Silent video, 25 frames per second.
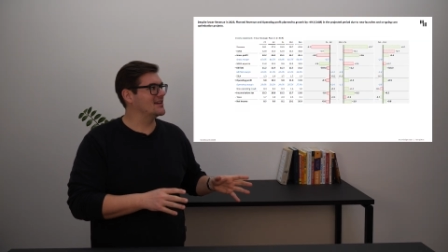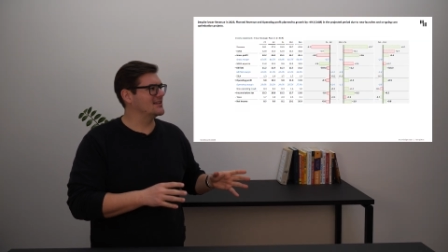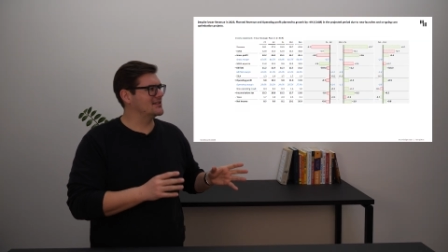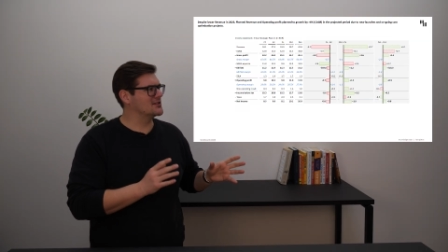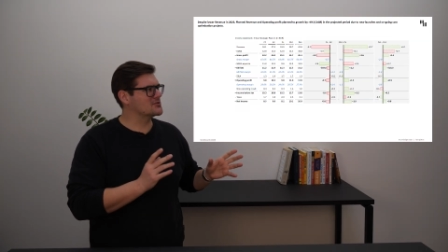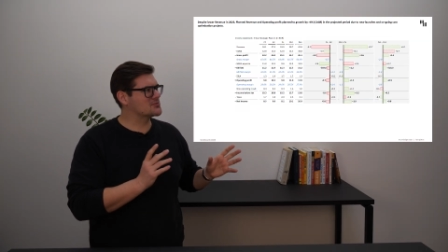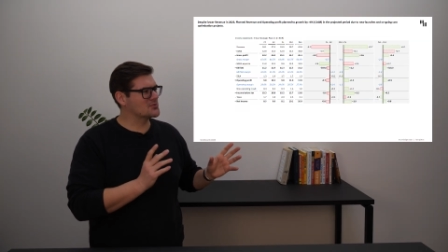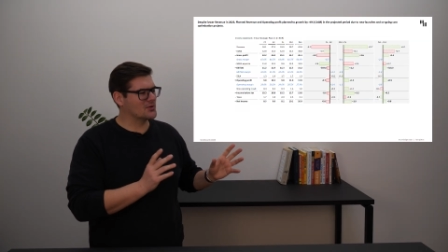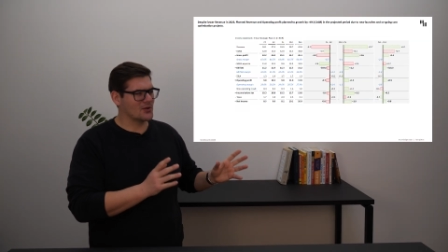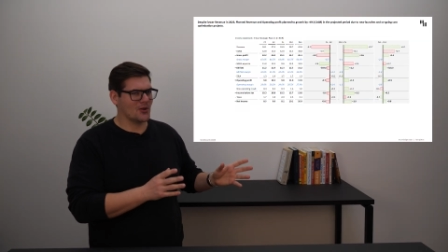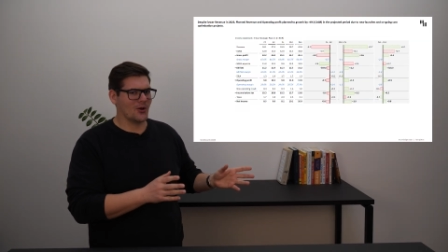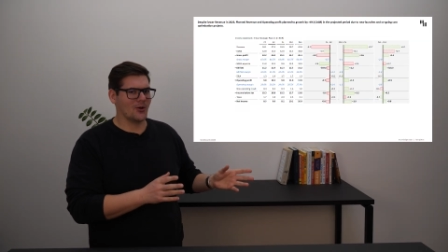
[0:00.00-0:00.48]

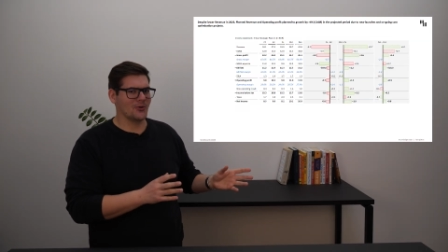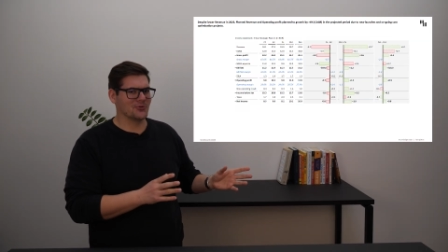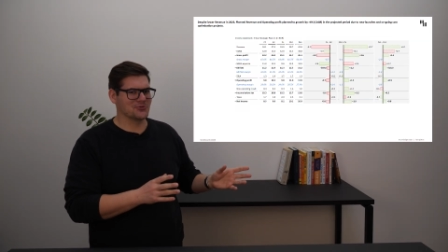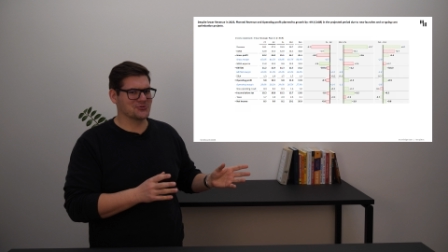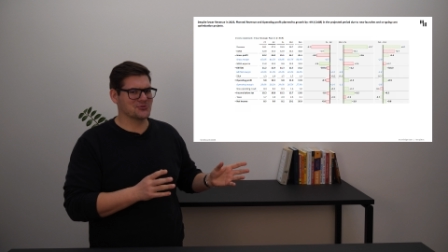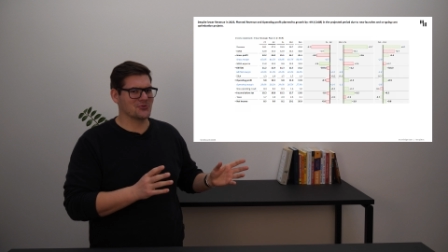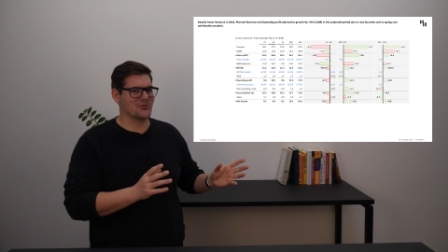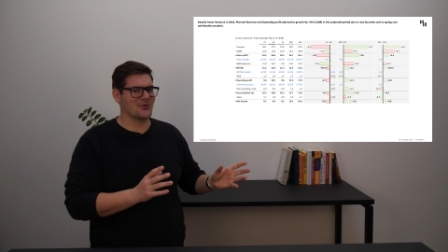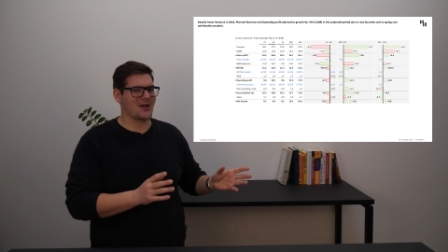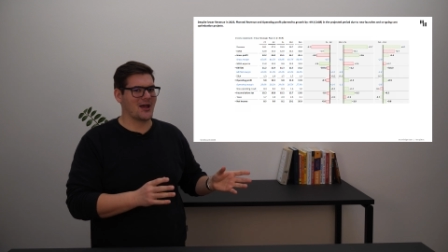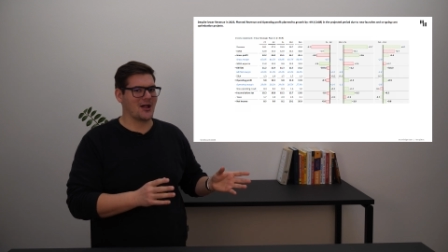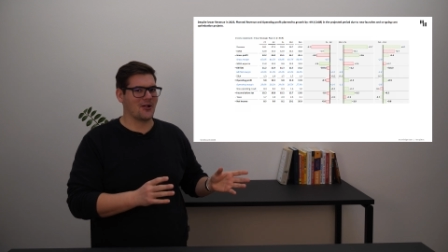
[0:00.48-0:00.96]
This will
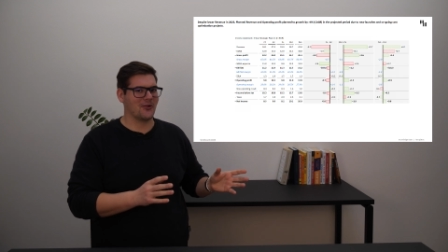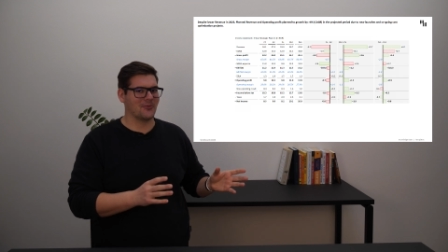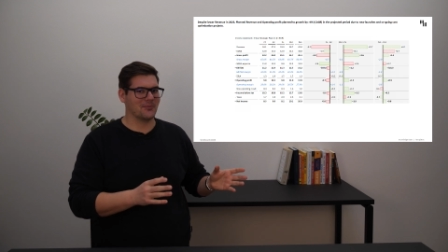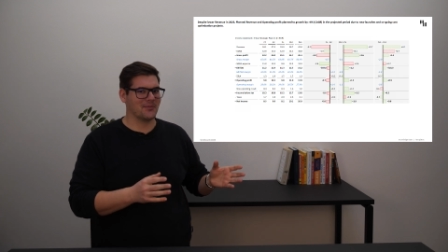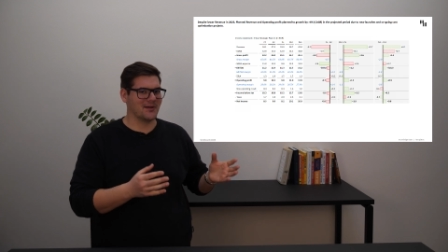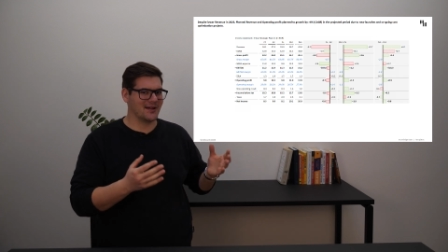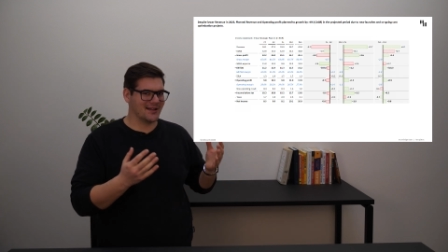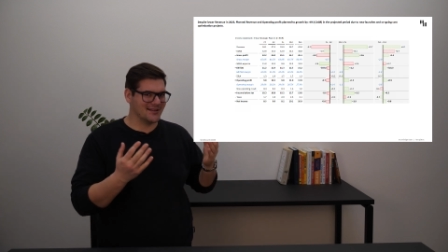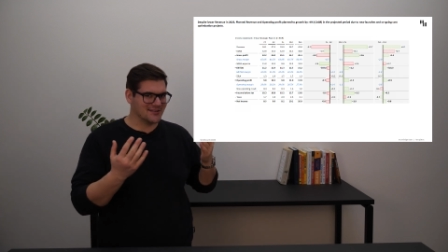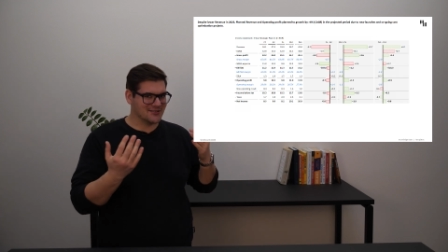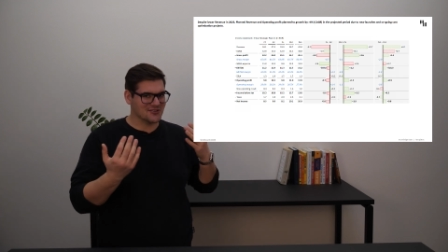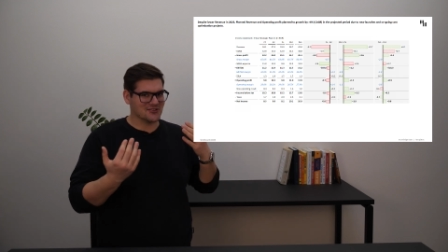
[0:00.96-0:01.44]
also
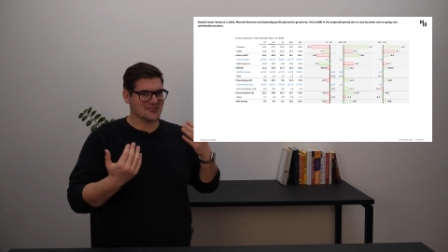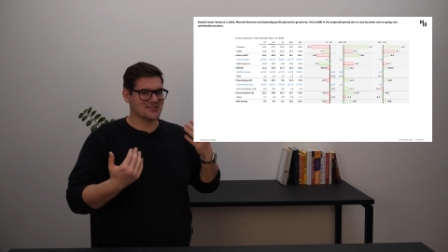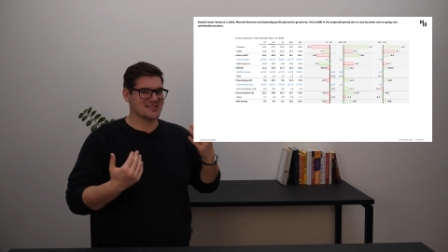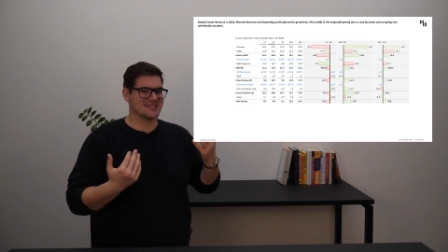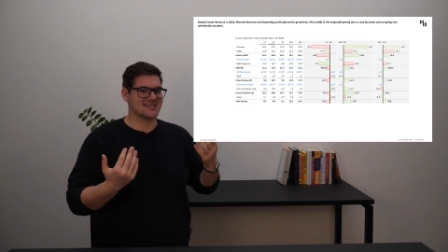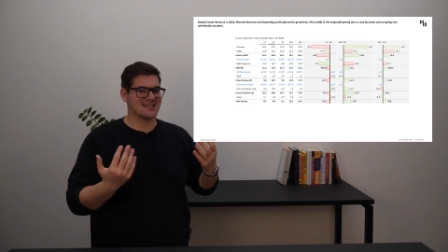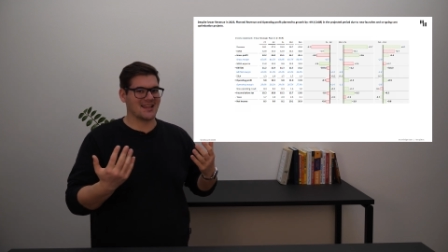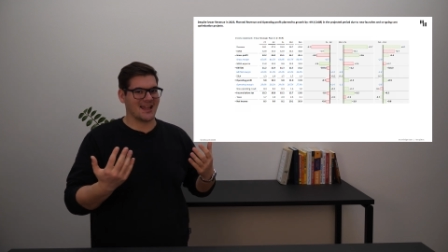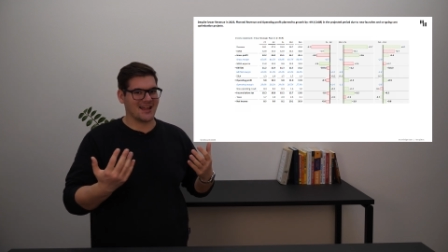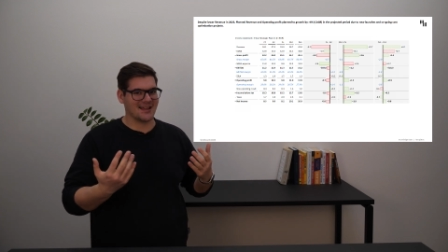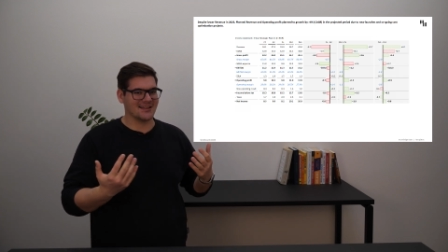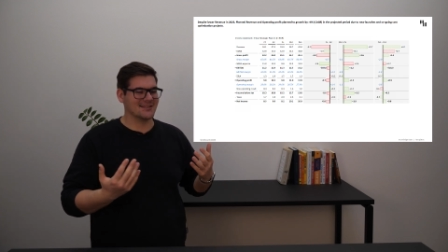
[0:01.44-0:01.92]
help
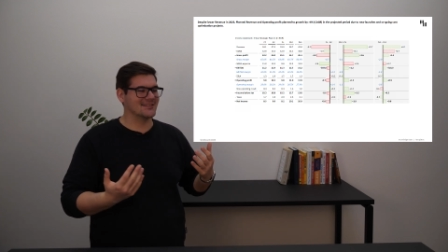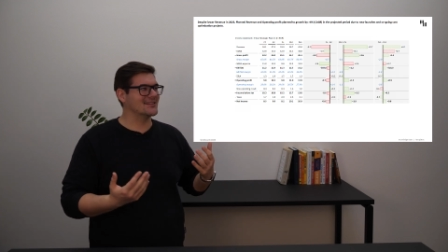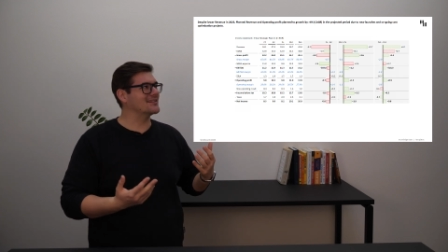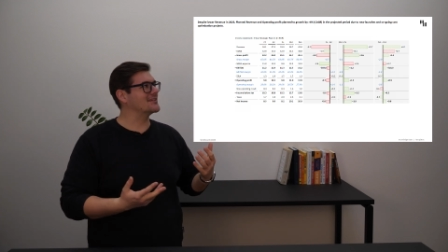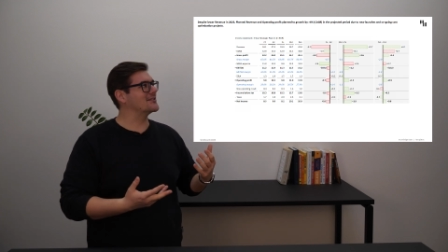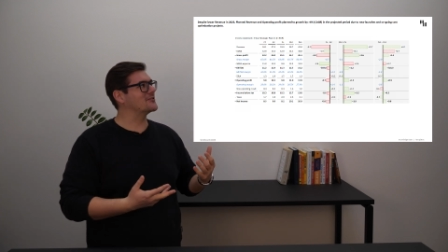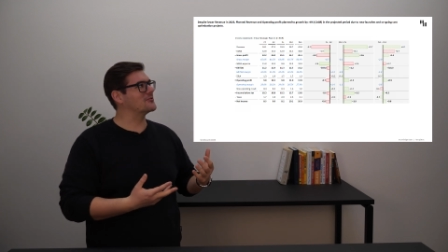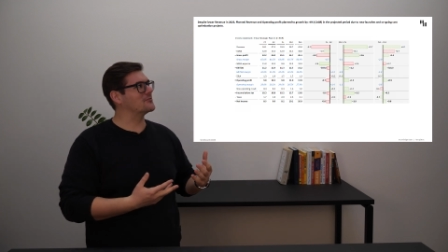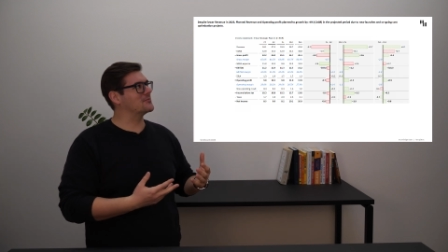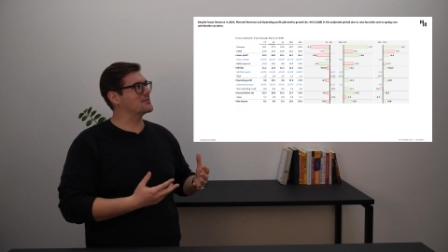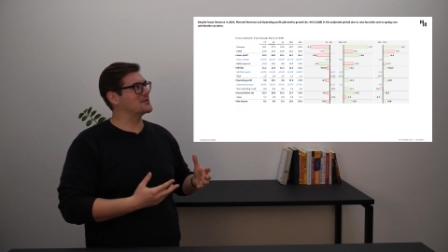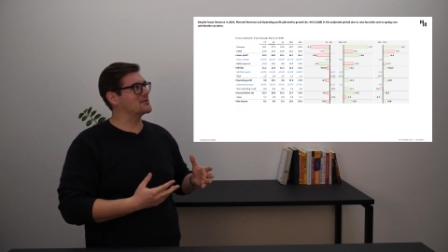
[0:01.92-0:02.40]
understand a little